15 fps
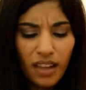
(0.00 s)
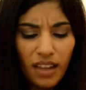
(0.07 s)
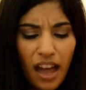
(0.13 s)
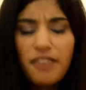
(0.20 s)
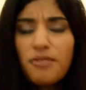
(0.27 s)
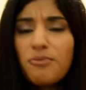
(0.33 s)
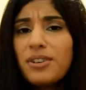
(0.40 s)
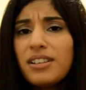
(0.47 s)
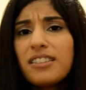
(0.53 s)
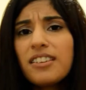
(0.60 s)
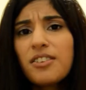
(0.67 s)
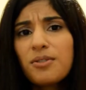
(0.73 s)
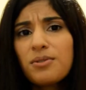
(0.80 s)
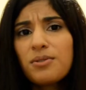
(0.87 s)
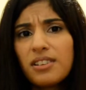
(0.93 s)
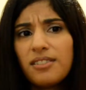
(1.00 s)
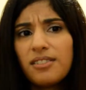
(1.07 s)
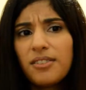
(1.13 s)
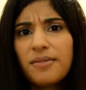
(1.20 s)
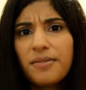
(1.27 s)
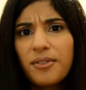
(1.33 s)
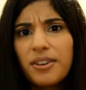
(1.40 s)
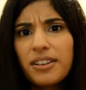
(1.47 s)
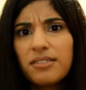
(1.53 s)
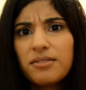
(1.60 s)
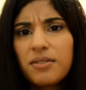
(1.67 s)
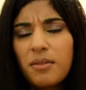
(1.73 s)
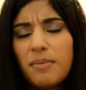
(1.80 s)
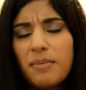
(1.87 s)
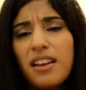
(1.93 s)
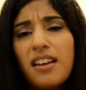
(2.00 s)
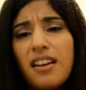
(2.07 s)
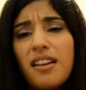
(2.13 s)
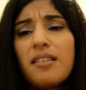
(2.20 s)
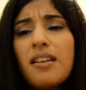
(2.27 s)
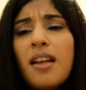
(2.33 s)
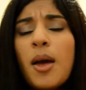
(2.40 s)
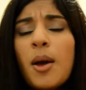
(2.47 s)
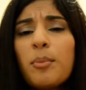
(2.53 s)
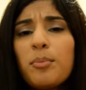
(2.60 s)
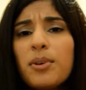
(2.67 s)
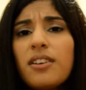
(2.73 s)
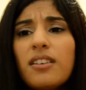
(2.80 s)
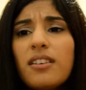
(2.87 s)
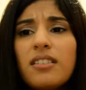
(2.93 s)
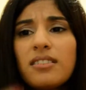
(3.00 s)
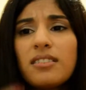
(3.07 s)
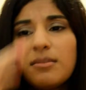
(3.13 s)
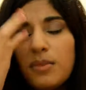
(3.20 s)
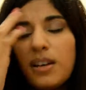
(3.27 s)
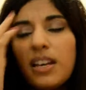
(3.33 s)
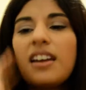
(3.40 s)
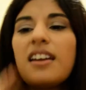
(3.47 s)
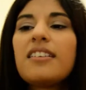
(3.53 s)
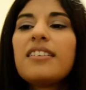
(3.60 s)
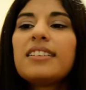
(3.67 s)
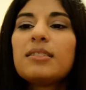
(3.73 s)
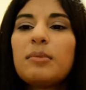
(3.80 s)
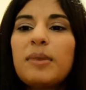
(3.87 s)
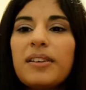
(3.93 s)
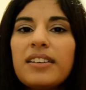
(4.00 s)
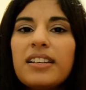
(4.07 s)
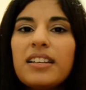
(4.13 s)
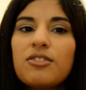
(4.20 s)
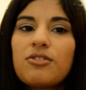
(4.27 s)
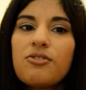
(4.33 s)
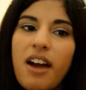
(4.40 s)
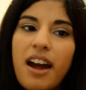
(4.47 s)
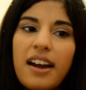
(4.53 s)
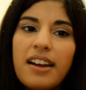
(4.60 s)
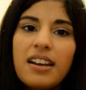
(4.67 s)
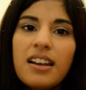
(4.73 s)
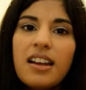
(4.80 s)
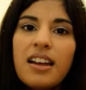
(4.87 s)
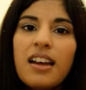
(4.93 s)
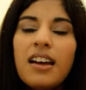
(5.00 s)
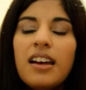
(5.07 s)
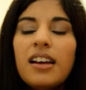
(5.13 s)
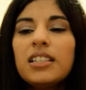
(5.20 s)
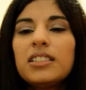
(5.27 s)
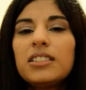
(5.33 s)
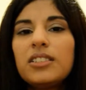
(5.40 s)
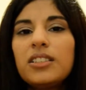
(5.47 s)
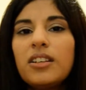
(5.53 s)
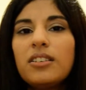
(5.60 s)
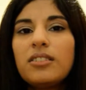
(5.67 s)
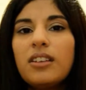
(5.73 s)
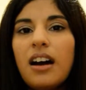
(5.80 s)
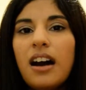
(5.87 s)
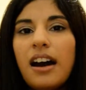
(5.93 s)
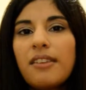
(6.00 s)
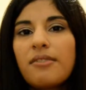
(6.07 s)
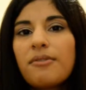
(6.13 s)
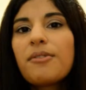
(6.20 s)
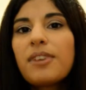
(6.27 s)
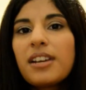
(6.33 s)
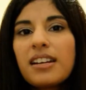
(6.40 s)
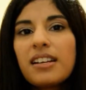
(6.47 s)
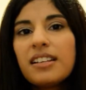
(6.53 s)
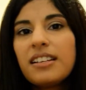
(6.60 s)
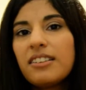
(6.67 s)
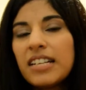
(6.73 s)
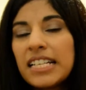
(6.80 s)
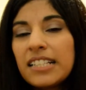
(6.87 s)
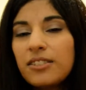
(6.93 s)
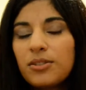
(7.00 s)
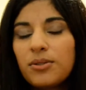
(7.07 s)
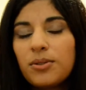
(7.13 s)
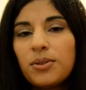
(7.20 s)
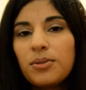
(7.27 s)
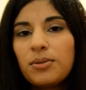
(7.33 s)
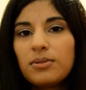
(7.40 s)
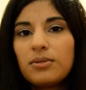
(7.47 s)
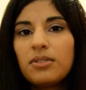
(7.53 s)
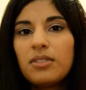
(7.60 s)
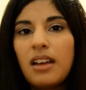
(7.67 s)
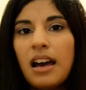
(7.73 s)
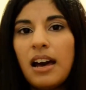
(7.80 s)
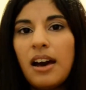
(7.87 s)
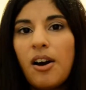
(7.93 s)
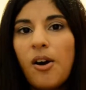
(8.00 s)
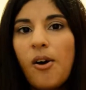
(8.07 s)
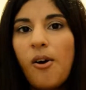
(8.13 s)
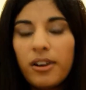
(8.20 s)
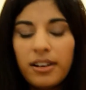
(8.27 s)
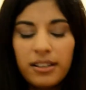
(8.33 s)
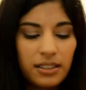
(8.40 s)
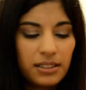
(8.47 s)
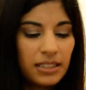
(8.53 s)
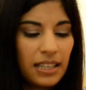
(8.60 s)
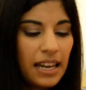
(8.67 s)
I really use a lot of oils for my hair because my hair is very dry, so I really need to use oils.